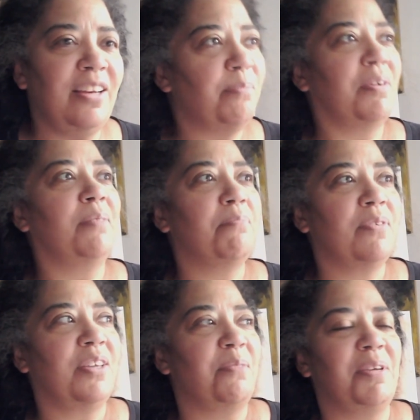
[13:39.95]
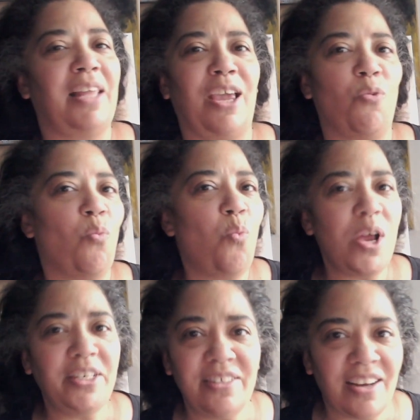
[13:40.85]
and I'm going to be like,
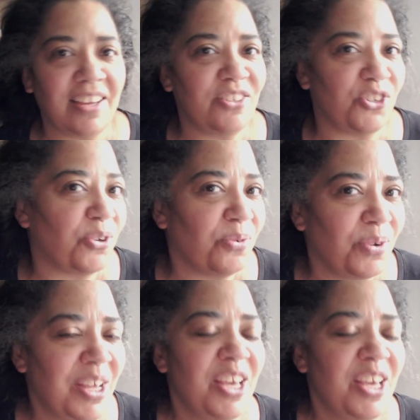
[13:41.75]
what did I do?